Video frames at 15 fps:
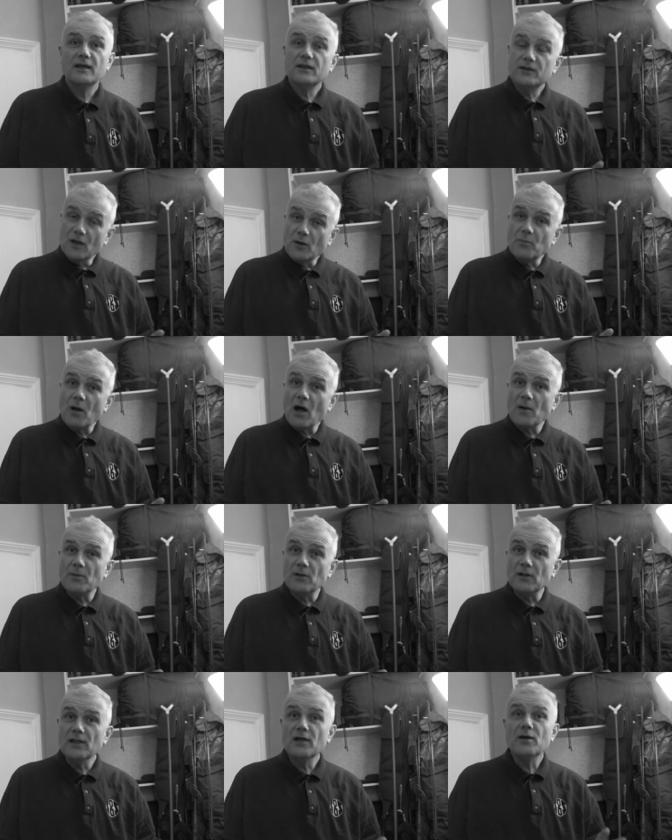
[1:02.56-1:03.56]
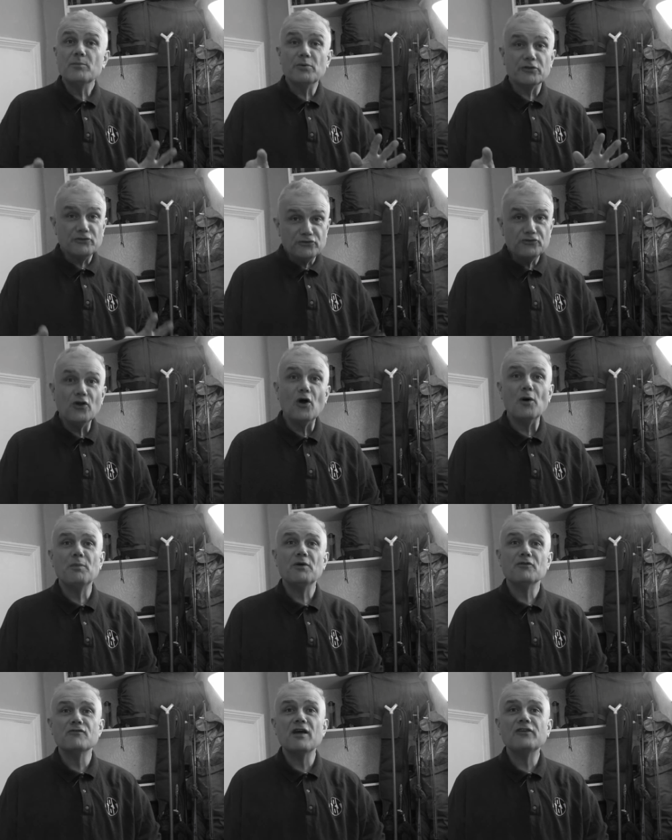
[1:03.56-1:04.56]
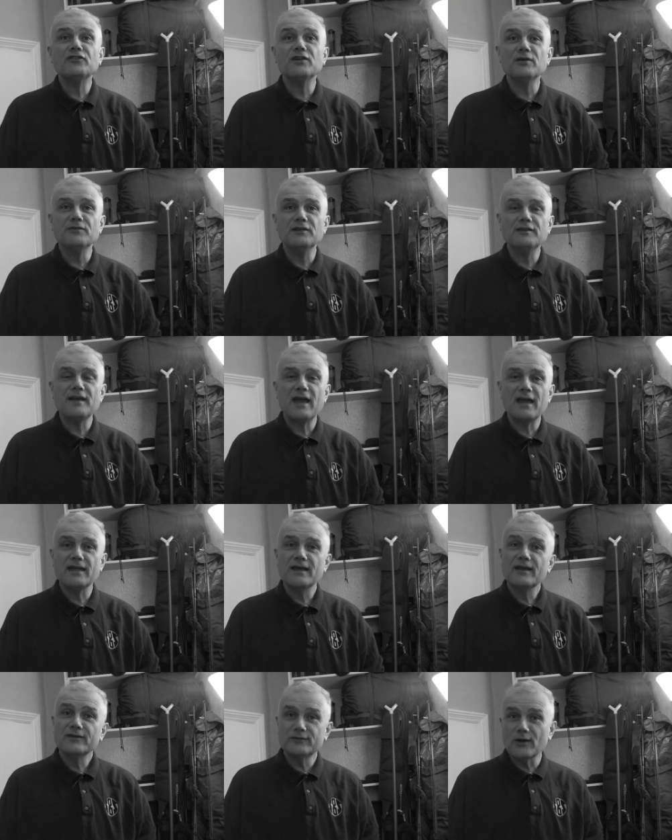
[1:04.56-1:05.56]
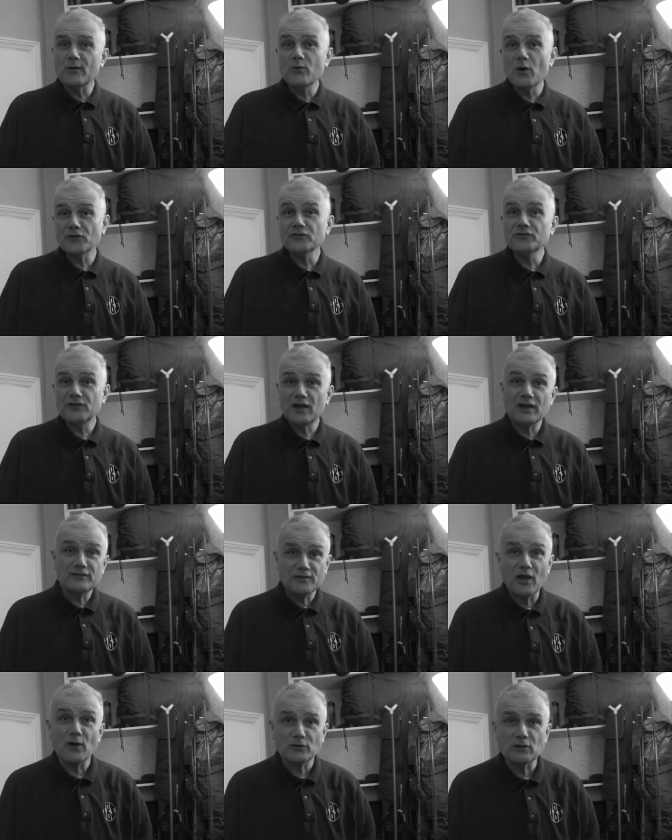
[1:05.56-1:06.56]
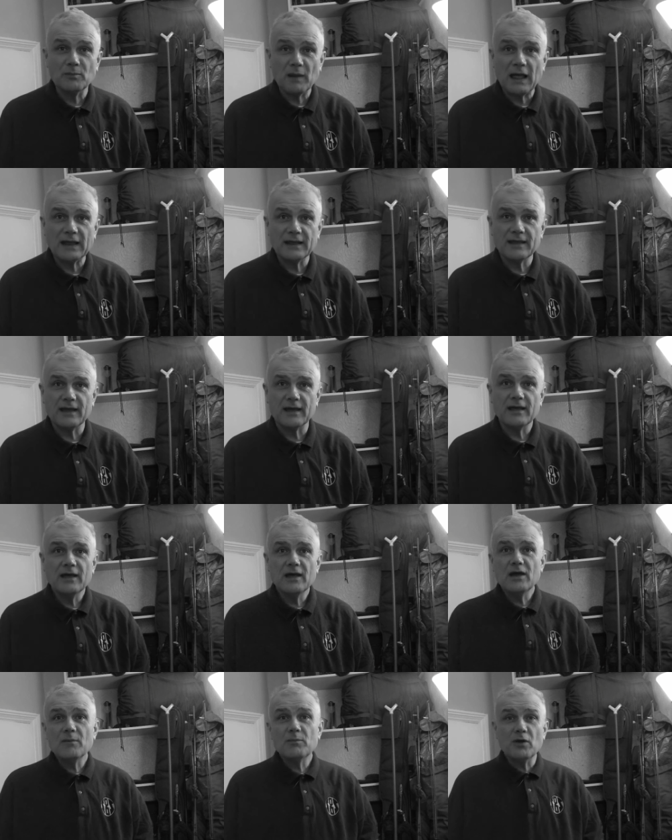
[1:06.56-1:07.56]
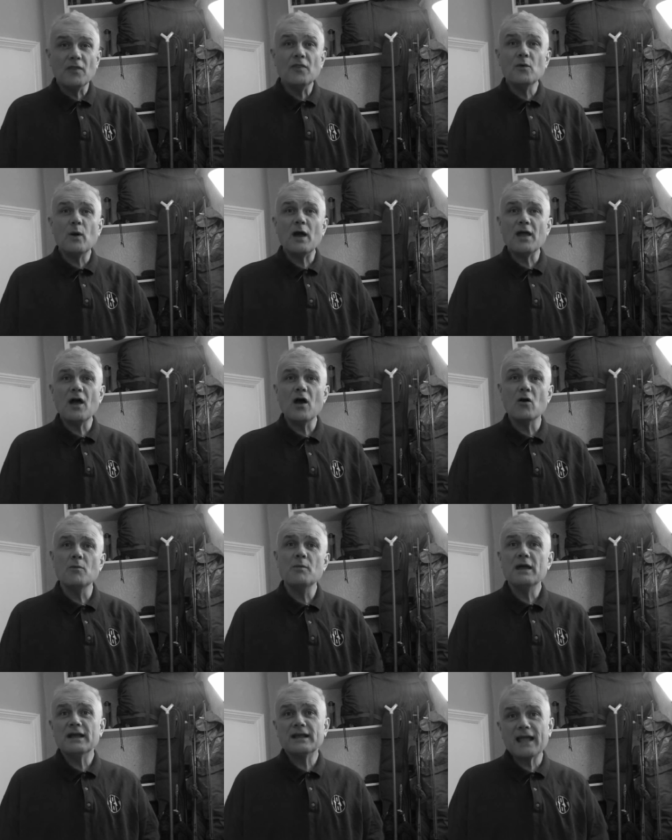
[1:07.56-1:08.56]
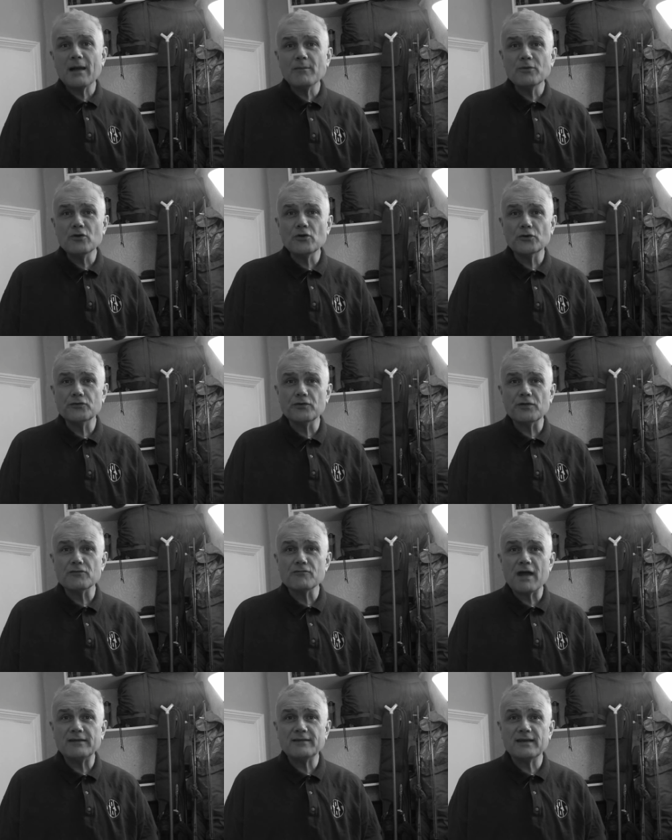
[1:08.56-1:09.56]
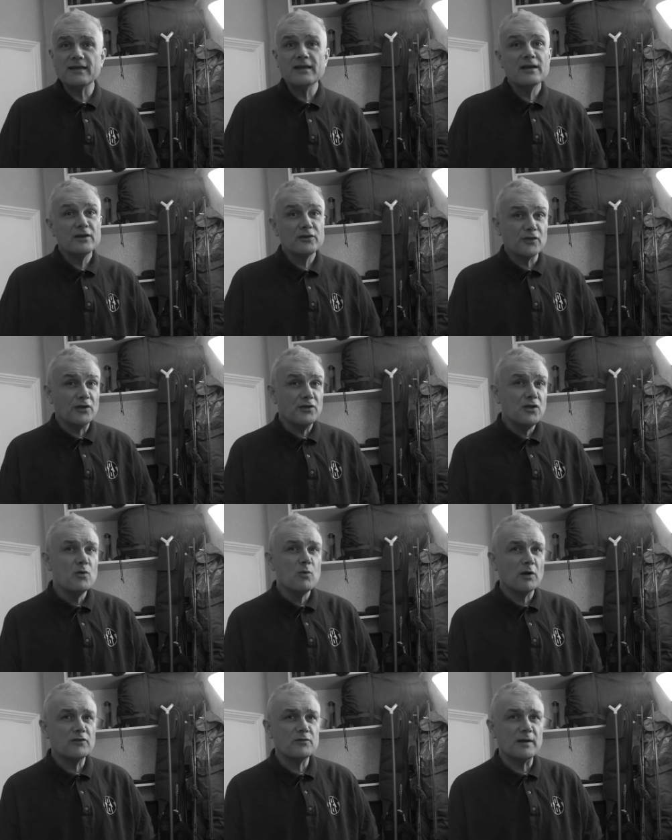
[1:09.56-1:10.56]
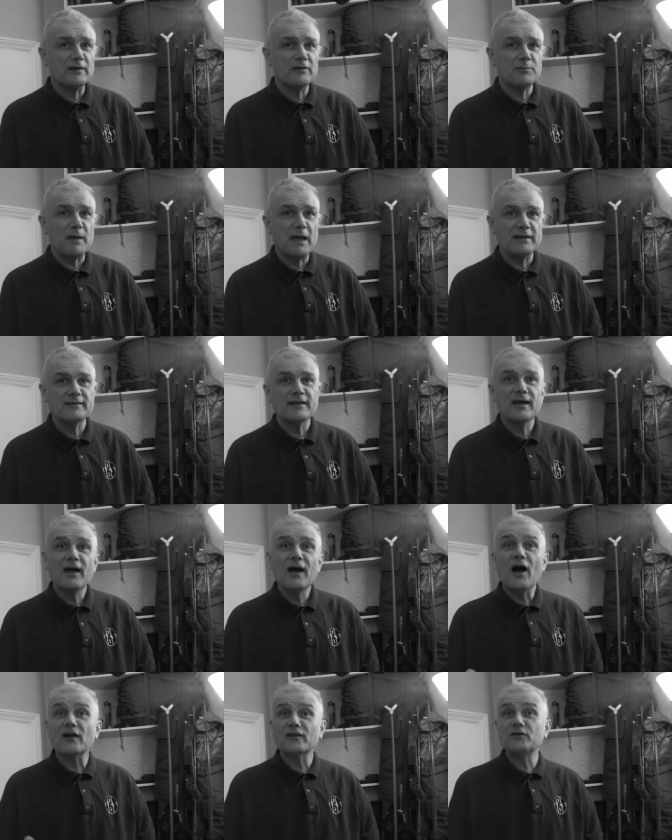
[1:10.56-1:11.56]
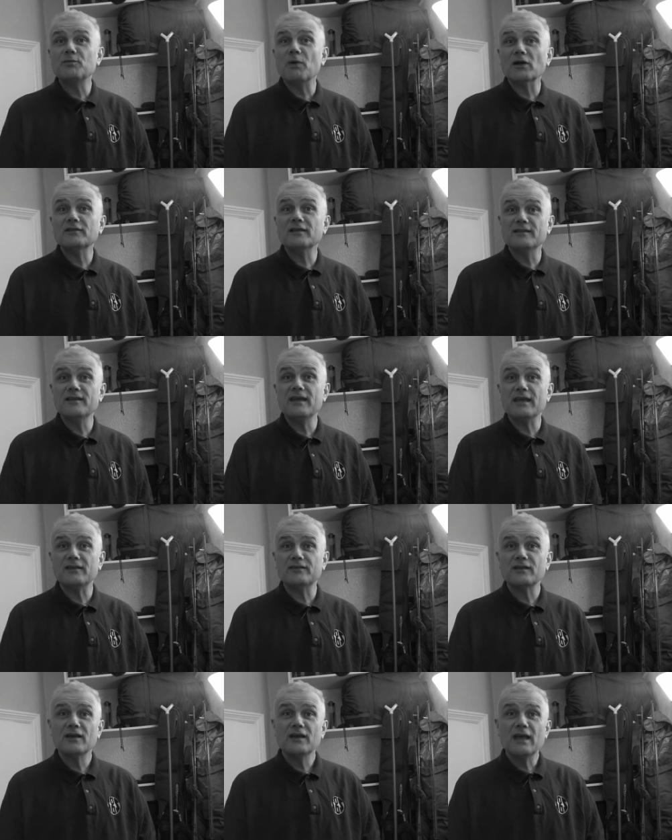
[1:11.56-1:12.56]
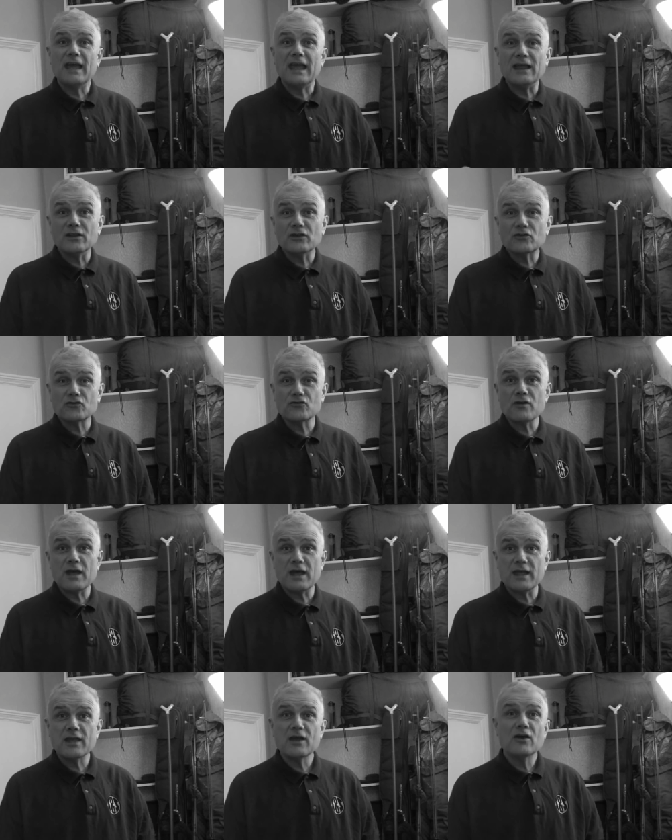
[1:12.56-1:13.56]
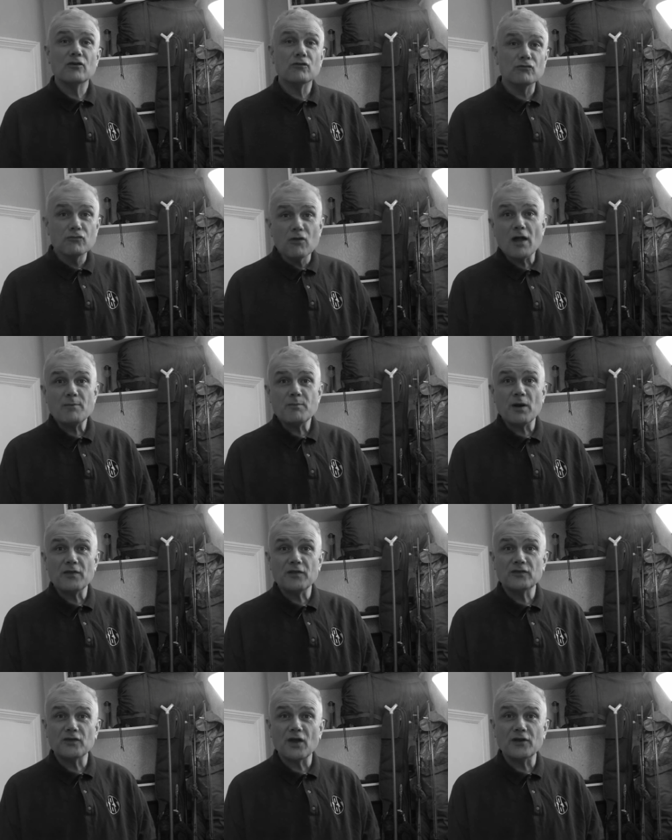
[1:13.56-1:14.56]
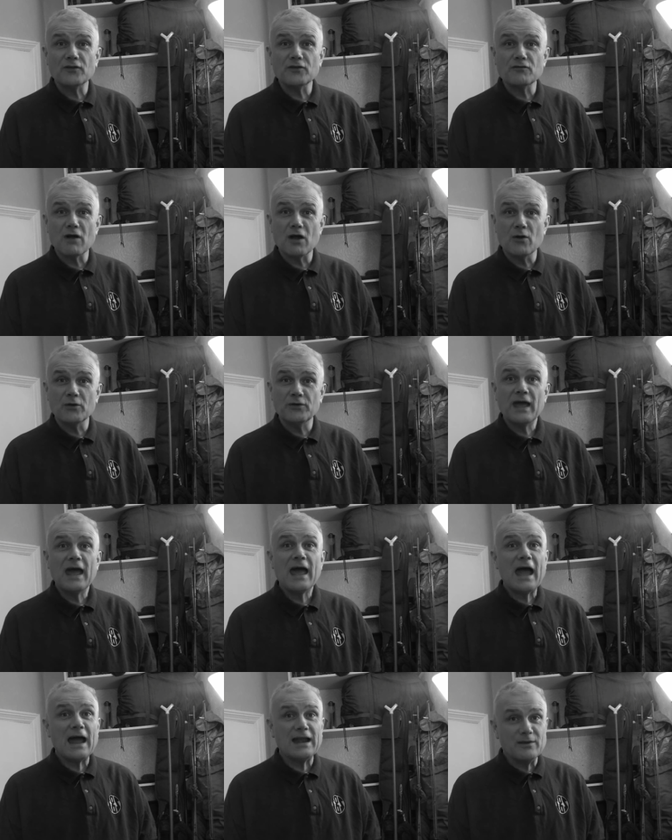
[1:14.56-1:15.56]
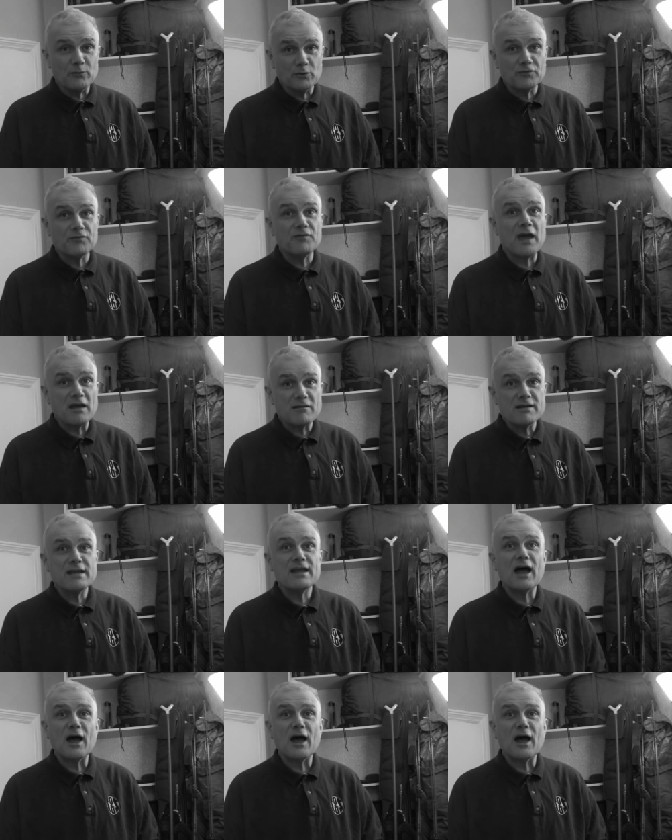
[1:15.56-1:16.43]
No barbel, but Chub rescued the day, so I wasn't a total blanker. But on the way home, camcorder at the ready, because I knew what to expect, I spotted this in a tree right by the side of the road, and it was very